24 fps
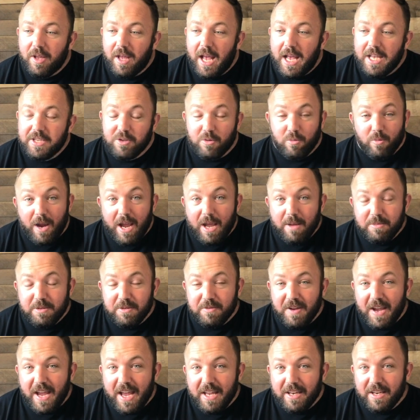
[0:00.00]
as a Rams
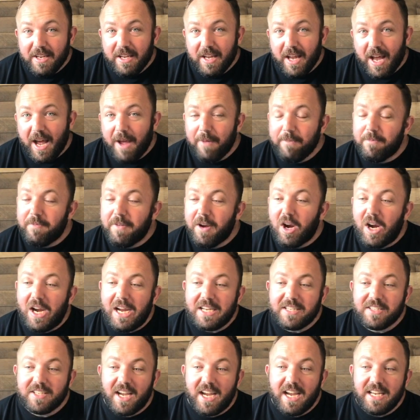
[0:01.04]
fan, I'm very
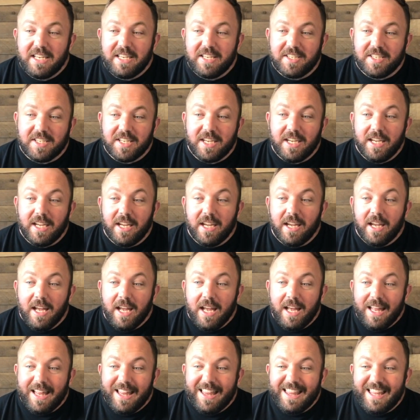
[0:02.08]
excited to see
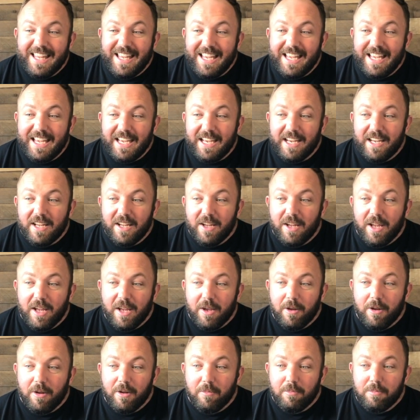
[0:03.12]
the
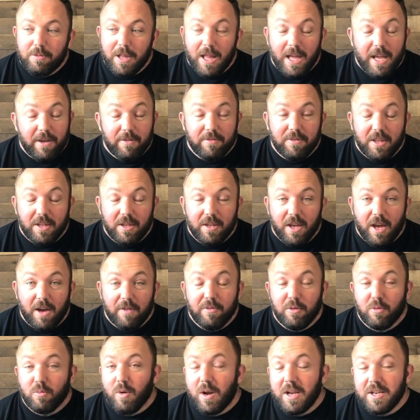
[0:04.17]
play of
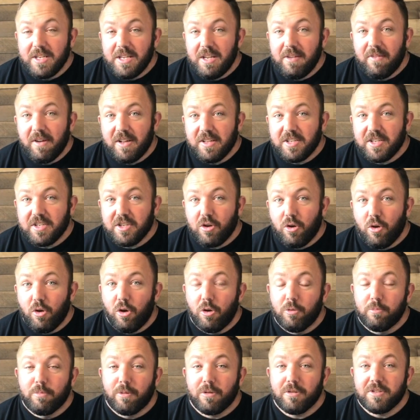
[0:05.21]
the run defense as a
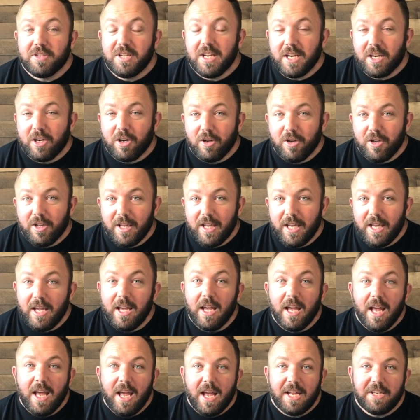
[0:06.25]
whole, particularly
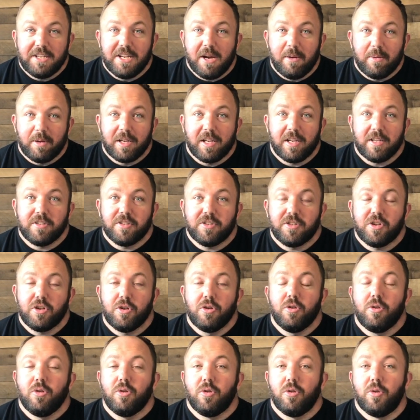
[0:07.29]
Ndamukong Suh,
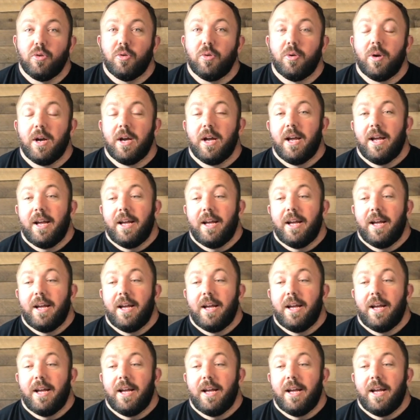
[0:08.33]
who